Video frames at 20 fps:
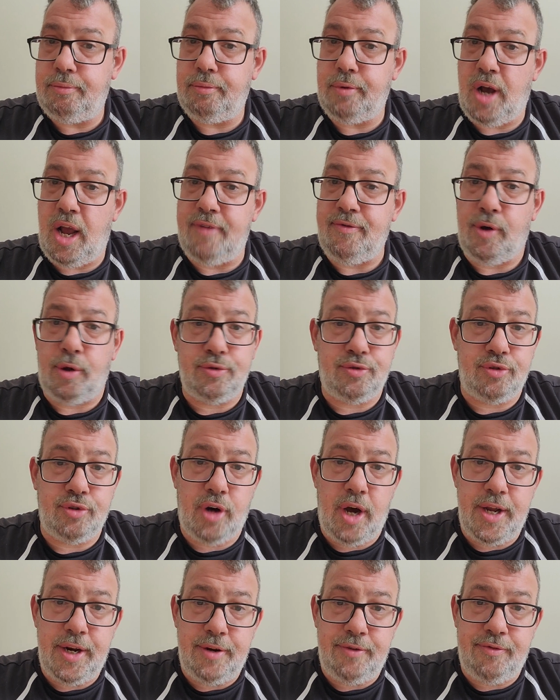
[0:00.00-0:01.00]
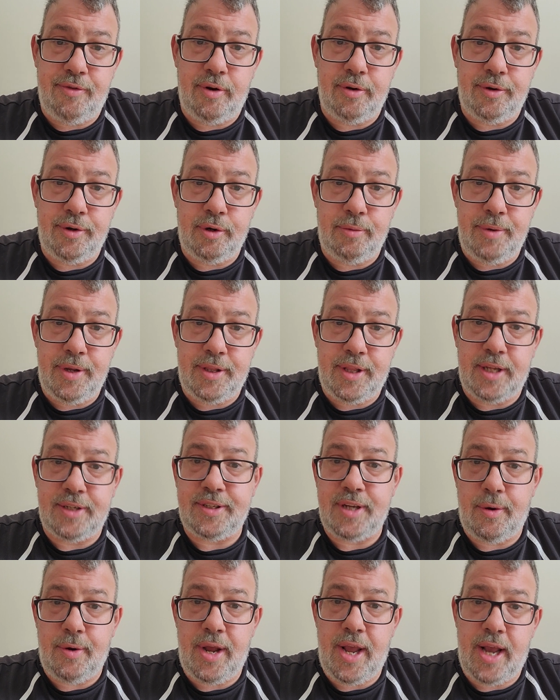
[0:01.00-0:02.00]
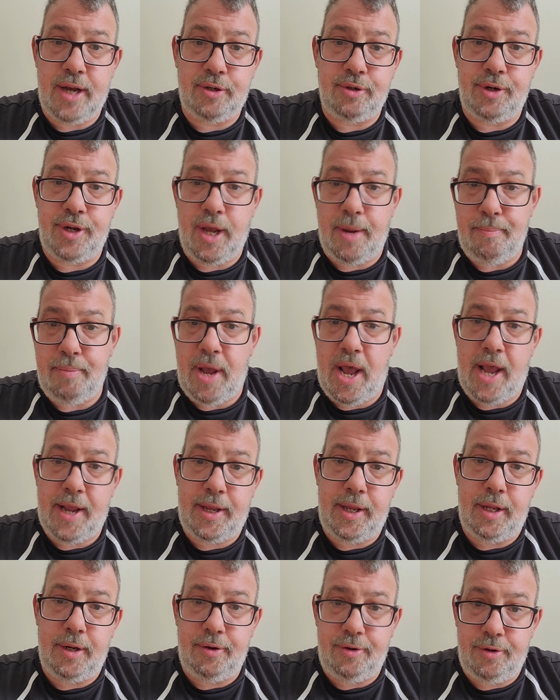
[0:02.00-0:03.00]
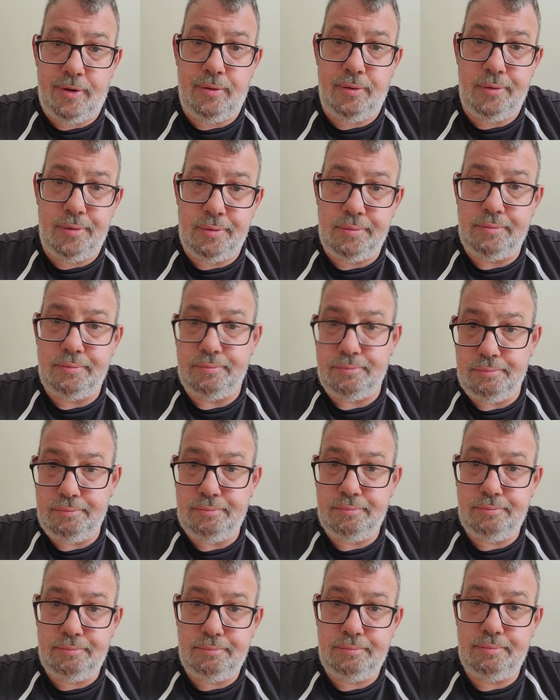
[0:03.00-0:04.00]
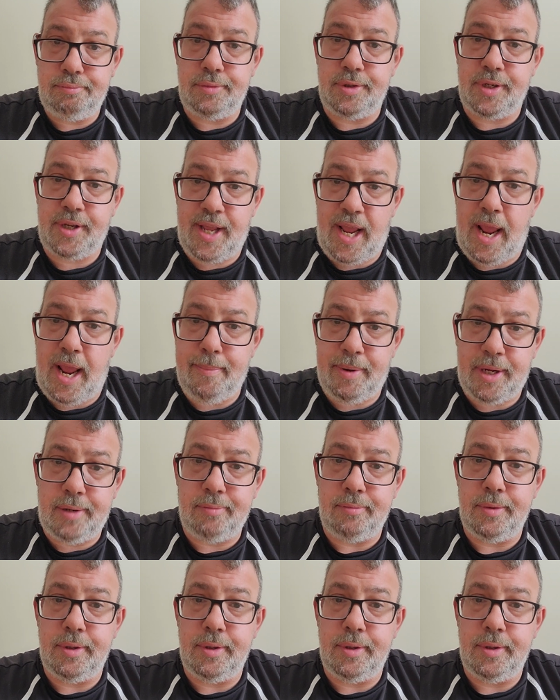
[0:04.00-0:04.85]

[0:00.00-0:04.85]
I've ultralighted for a little bit. That's how I actually got back into camping.